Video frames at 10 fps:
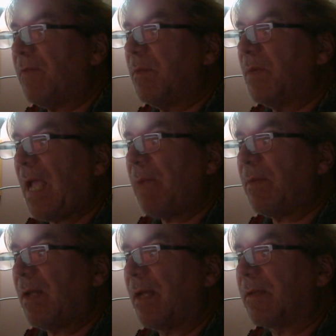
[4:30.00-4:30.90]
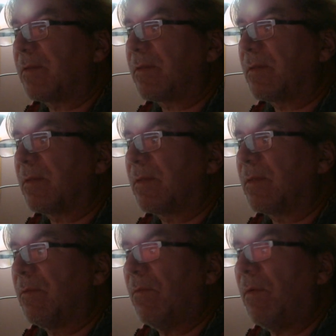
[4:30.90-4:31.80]
of them are capitalized.
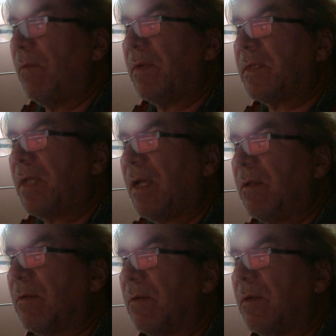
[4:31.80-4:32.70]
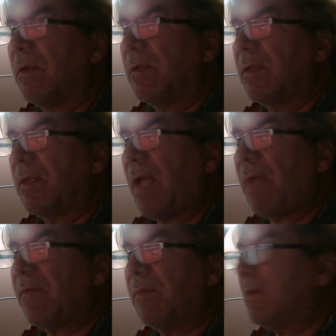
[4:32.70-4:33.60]
What the hell? Half of them,